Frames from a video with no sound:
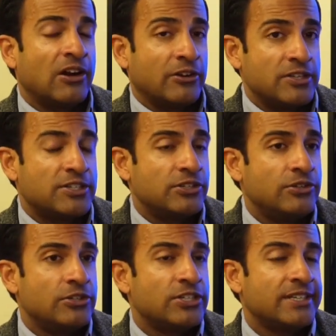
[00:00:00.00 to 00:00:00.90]
our
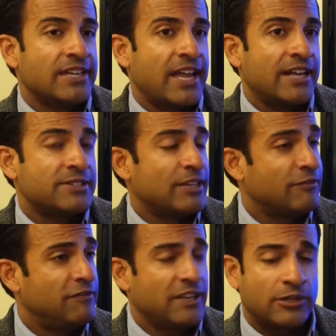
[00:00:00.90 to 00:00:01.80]
institution has
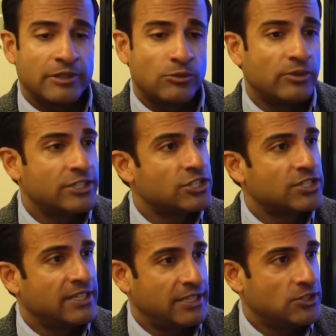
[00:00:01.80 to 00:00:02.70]
a very rich
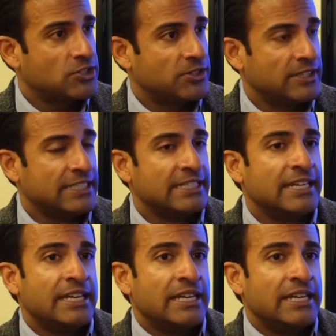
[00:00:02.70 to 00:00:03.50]
history,